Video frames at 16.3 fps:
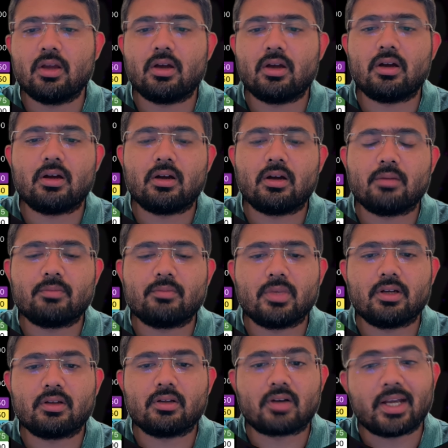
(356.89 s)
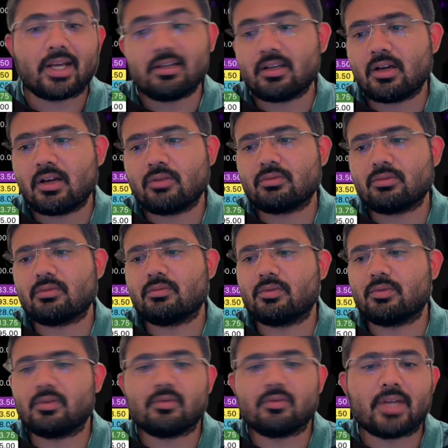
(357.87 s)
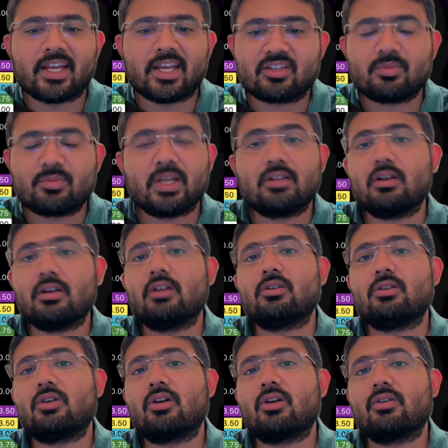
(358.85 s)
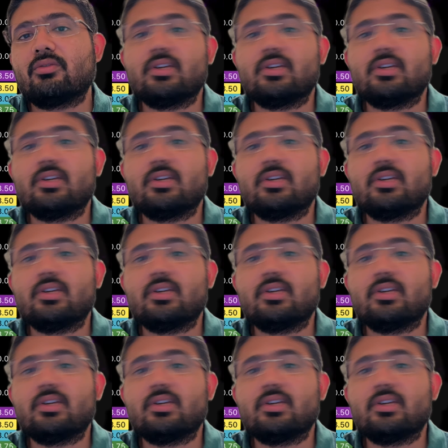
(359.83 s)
right now expect a lot of